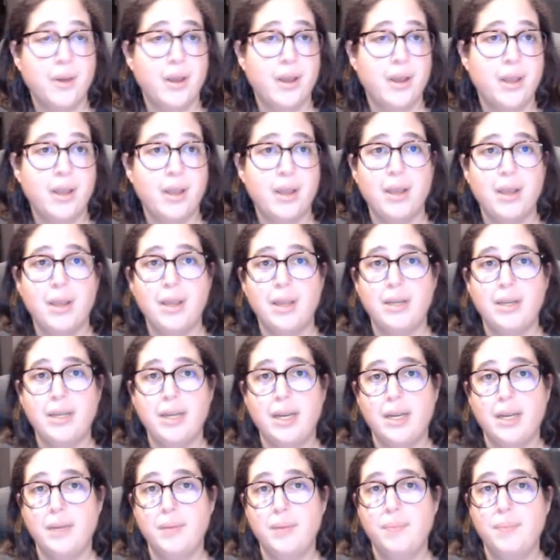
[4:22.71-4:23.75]

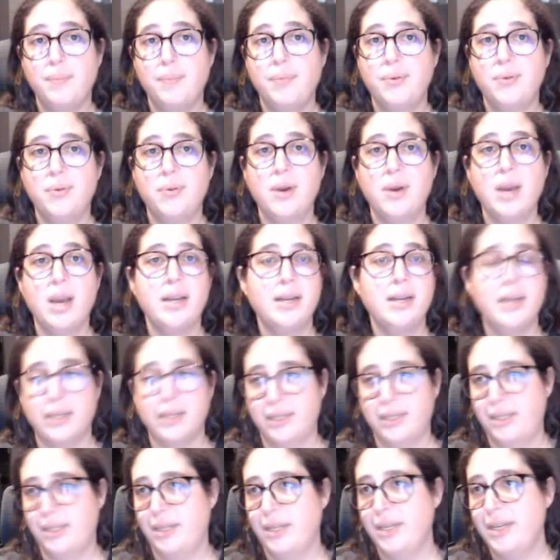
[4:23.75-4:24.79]
on
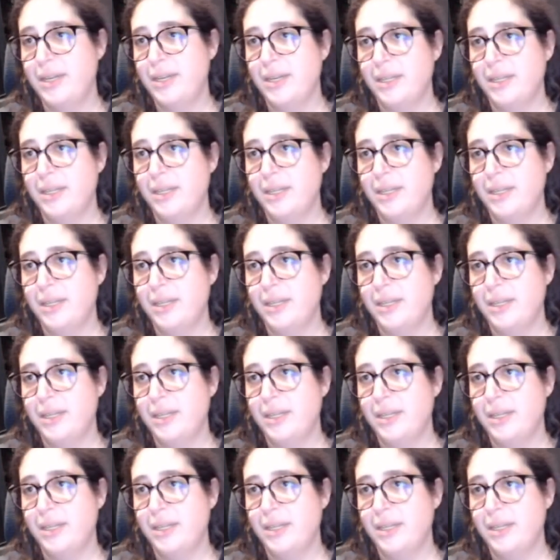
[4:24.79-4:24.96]
product